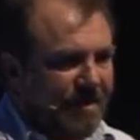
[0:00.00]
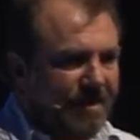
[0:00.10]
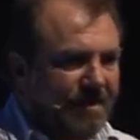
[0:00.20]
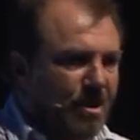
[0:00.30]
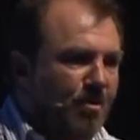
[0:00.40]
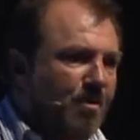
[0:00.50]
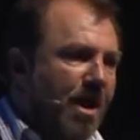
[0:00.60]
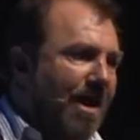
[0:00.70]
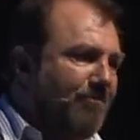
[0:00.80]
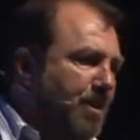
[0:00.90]
so
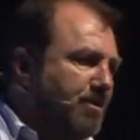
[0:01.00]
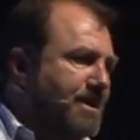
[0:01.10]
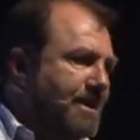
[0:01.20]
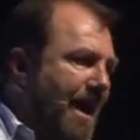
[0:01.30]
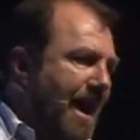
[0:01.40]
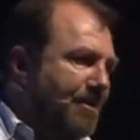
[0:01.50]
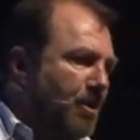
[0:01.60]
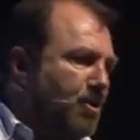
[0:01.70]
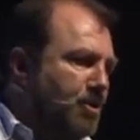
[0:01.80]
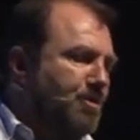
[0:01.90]
everybody was scared
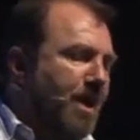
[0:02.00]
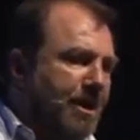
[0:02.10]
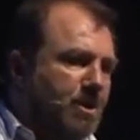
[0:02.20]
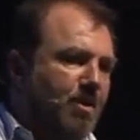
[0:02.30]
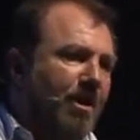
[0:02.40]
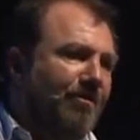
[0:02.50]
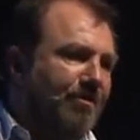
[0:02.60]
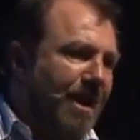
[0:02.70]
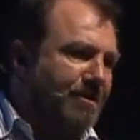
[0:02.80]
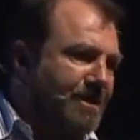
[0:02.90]
that could you make a
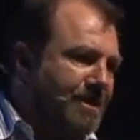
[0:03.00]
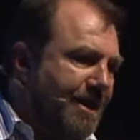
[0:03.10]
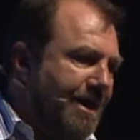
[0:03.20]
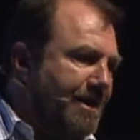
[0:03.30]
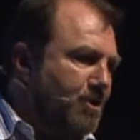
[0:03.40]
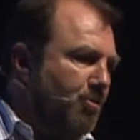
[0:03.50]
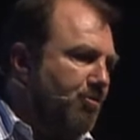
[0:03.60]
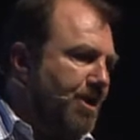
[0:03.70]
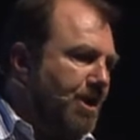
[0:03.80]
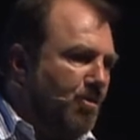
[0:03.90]
12,000 seat indoor
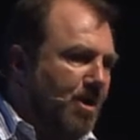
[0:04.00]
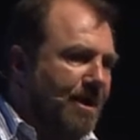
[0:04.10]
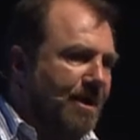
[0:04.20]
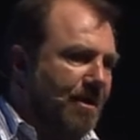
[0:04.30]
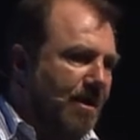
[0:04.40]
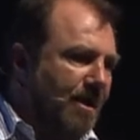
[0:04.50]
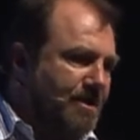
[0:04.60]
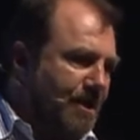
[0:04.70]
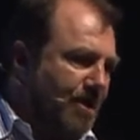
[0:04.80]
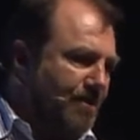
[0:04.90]
arena work in
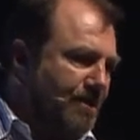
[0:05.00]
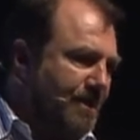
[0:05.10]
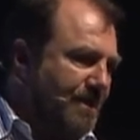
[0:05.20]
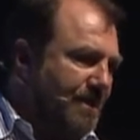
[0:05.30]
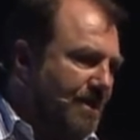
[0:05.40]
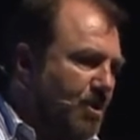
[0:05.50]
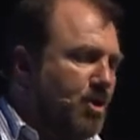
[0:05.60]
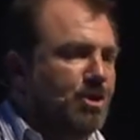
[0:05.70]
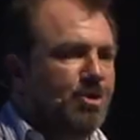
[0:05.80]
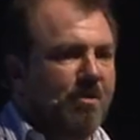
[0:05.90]
Glasgow?
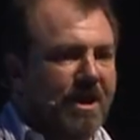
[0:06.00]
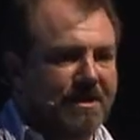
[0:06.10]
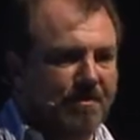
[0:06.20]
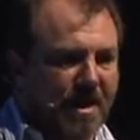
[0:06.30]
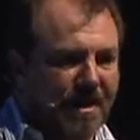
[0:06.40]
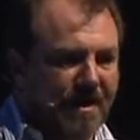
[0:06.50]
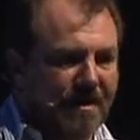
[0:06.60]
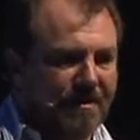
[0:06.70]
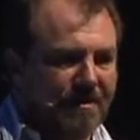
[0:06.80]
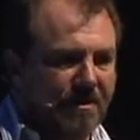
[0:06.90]
Could you raise the money?
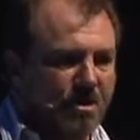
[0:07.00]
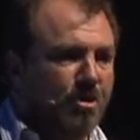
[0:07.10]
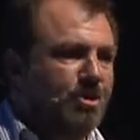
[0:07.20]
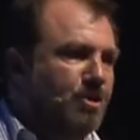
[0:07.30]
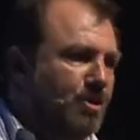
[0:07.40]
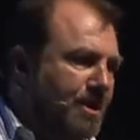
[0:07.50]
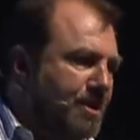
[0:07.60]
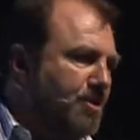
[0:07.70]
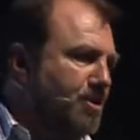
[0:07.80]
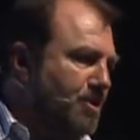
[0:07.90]
Could you do this?
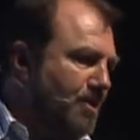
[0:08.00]
Could you do